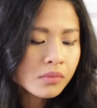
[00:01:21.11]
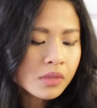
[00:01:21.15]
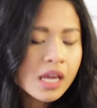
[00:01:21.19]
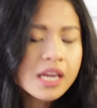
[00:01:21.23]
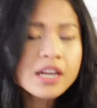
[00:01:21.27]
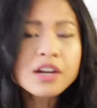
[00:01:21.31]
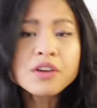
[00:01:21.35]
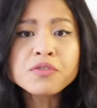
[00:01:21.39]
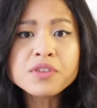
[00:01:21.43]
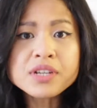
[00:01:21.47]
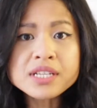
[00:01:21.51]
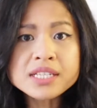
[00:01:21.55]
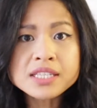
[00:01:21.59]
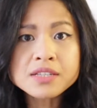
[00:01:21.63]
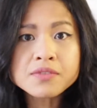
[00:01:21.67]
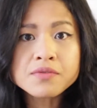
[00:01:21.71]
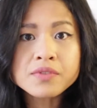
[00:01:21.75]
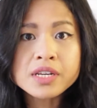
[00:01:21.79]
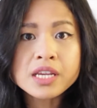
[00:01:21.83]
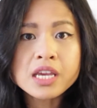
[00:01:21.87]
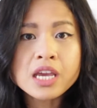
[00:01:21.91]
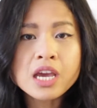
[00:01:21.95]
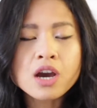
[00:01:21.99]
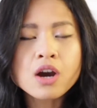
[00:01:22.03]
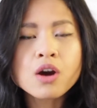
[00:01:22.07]
in a recent
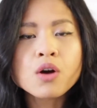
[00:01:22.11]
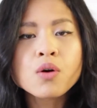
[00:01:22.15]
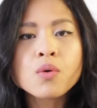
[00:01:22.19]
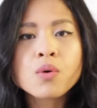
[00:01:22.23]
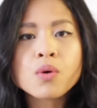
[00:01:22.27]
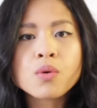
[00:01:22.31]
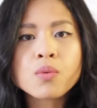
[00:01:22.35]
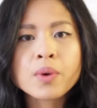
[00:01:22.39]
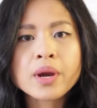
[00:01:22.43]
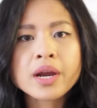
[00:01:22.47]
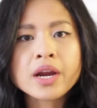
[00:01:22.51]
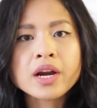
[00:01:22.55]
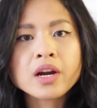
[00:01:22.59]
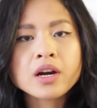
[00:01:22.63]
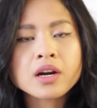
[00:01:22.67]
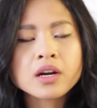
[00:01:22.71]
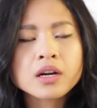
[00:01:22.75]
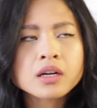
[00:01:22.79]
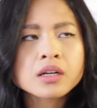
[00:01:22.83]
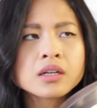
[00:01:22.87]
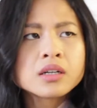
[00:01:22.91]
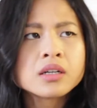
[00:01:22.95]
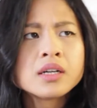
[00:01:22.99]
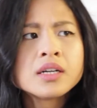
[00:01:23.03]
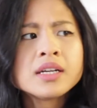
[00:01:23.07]
video
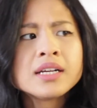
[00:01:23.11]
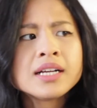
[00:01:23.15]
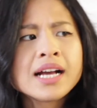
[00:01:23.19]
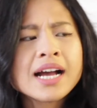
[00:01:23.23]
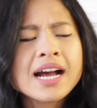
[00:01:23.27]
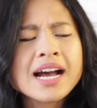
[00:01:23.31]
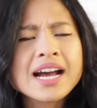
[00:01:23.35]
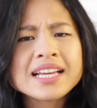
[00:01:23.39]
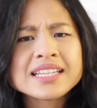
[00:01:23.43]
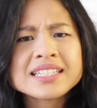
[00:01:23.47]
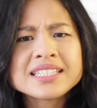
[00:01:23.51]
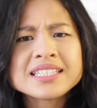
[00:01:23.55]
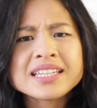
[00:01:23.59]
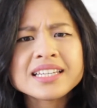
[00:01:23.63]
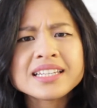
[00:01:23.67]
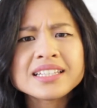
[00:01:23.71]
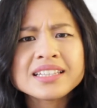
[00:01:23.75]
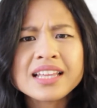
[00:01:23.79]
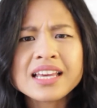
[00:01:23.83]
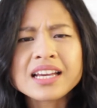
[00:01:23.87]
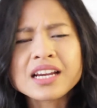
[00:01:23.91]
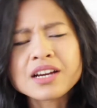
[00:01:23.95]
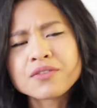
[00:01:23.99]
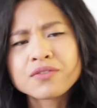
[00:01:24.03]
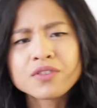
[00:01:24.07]
where I
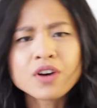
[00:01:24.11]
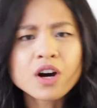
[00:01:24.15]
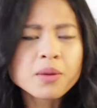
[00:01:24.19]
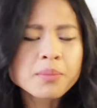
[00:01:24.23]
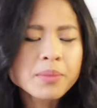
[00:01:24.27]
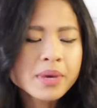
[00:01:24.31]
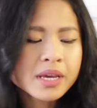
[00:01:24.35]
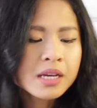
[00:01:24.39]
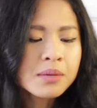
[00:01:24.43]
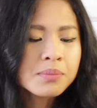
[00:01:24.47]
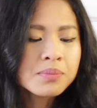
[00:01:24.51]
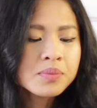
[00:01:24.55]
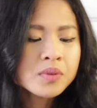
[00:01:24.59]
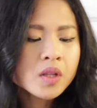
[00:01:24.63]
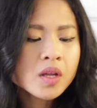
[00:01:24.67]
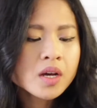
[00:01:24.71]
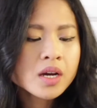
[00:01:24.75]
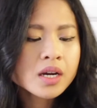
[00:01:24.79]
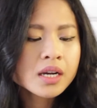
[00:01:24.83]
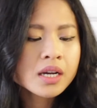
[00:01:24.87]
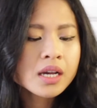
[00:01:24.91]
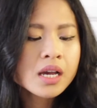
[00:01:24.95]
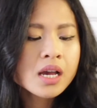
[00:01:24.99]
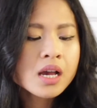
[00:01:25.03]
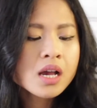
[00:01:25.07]
did like a fall makeup
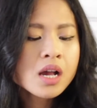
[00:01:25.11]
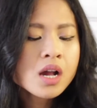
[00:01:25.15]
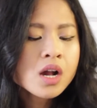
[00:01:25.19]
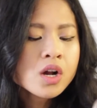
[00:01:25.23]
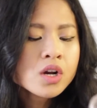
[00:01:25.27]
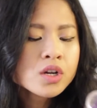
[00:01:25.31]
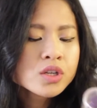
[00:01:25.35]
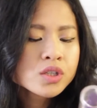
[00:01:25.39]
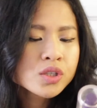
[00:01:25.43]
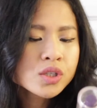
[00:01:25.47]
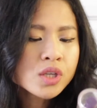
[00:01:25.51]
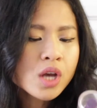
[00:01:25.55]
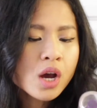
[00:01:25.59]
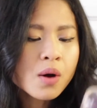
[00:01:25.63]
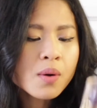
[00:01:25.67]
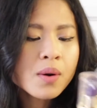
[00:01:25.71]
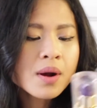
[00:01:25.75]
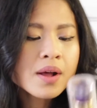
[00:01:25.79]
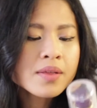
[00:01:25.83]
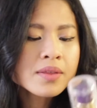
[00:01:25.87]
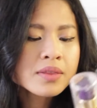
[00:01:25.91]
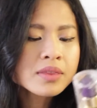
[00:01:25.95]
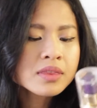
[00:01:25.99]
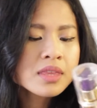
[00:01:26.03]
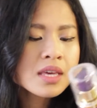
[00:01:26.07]
look. So
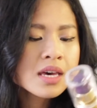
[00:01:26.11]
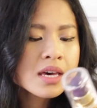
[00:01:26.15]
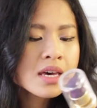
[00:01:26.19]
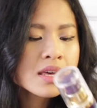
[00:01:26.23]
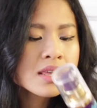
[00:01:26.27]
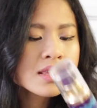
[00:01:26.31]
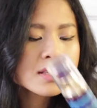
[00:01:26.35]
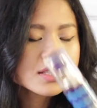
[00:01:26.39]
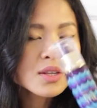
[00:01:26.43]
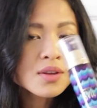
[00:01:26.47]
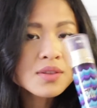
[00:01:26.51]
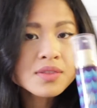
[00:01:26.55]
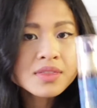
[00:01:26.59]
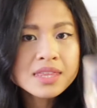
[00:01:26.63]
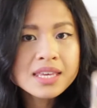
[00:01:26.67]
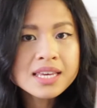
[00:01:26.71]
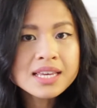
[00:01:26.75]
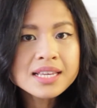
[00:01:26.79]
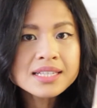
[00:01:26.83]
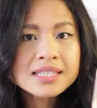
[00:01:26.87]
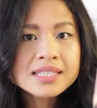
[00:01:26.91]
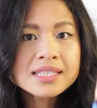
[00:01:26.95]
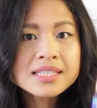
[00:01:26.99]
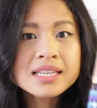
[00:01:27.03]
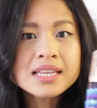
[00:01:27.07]

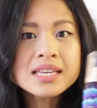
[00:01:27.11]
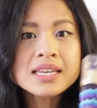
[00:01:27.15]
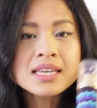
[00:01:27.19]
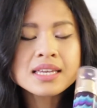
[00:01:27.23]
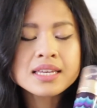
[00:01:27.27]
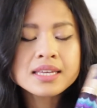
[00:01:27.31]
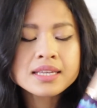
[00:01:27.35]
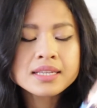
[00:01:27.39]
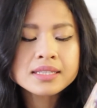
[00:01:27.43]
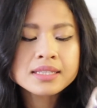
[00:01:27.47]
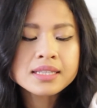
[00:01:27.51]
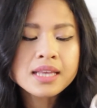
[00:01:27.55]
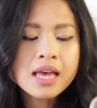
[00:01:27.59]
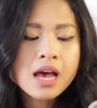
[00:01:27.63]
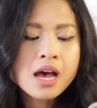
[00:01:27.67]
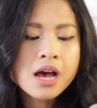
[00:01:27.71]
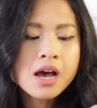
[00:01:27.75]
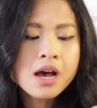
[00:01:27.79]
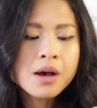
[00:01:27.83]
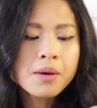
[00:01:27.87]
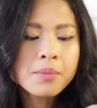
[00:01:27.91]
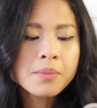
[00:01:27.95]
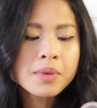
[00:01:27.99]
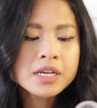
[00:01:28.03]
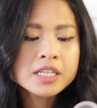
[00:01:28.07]
this is
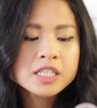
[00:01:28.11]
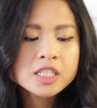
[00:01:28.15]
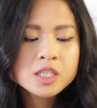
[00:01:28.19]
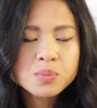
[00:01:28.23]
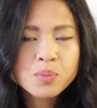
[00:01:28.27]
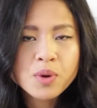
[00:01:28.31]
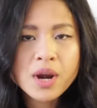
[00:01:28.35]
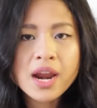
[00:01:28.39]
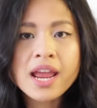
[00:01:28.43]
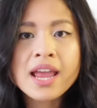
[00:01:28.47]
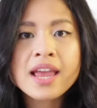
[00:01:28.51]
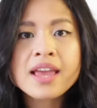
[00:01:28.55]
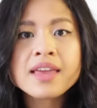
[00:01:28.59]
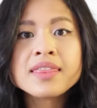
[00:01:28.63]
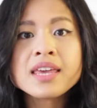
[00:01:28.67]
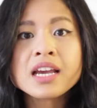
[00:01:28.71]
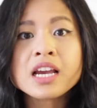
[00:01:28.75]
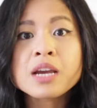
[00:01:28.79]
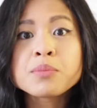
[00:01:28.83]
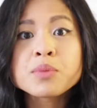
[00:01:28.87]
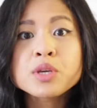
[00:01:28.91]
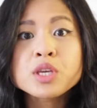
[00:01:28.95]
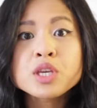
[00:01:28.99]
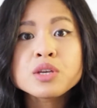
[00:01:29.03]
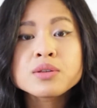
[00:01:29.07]
a spray that
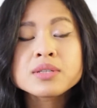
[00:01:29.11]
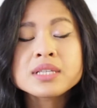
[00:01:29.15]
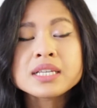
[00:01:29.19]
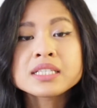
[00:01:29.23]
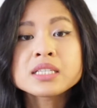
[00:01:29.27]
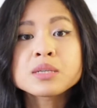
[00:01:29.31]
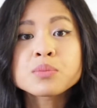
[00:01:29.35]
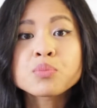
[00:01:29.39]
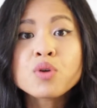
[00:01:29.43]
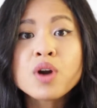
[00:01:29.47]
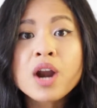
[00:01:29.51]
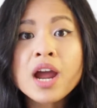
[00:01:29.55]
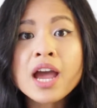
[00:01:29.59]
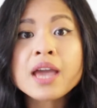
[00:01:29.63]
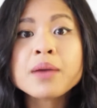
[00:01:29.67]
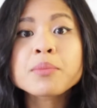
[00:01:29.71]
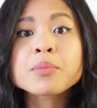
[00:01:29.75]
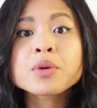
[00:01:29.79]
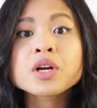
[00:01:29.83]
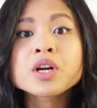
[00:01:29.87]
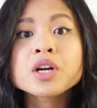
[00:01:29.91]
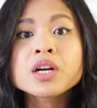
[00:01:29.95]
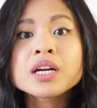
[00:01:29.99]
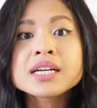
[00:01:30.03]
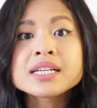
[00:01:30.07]
can be used as a
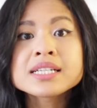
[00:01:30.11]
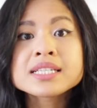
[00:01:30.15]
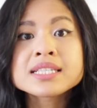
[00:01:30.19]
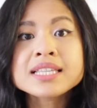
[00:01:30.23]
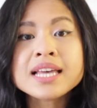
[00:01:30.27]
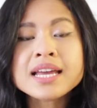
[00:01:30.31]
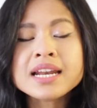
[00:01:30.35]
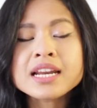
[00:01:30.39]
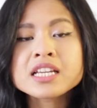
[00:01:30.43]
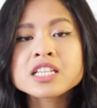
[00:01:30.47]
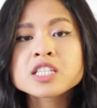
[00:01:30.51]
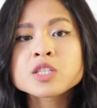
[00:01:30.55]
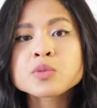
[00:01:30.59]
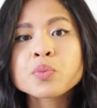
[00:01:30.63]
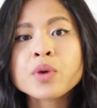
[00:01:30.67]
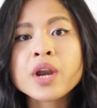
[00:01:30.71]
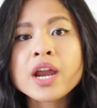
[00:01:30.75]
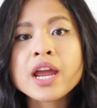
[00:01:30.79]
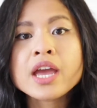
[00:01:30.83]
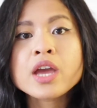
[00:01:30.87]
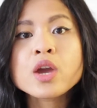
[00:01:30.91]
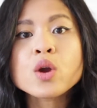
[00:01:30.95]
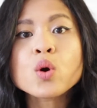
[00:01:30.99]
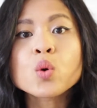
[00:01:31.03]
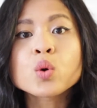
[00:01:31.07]
primer, a setting
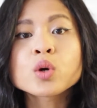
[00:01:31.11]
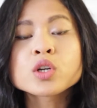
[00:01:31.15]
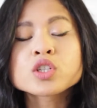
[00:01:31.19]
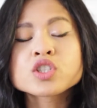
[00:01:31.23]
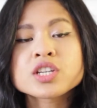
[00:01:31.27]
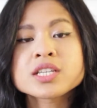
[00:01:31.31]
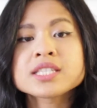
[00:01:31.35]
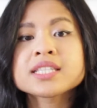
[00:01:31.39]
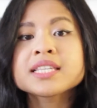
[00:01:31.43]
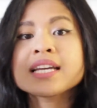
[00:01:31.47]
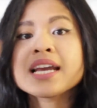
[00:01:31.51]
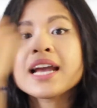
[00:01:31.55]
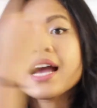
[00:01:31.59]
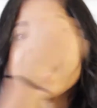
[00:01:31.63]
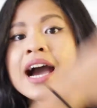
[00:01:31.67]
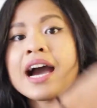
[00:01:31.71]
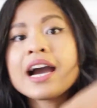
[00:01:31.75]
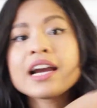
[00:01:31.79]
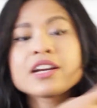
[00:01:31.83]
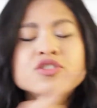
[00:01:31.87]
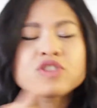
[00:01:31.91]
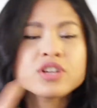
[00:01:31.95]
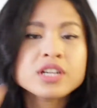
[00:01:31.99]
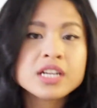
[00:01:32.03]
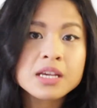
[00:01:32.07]
spray, or just like a
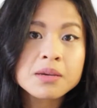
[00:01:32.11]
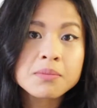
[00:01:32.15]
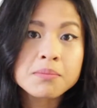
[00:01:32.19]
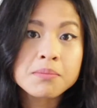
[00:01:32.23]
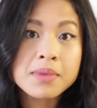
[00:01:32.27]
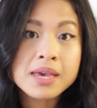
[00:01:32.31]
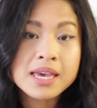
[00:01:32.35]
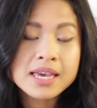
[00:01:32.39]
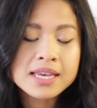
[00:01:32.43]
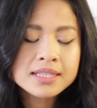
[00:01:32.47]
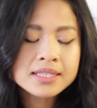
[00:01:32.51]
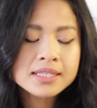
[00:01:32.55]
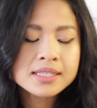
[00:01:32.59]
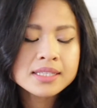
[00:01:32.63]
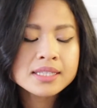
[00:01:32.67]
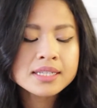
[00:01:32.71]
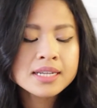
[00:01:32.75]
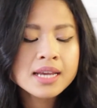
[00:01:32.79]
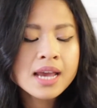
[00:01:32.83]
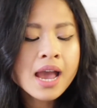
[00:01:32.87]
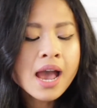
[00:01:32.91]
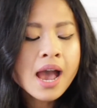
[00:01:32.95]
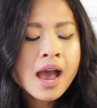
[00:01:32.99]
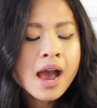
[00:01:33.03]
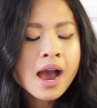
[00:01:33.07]
hydrating mist.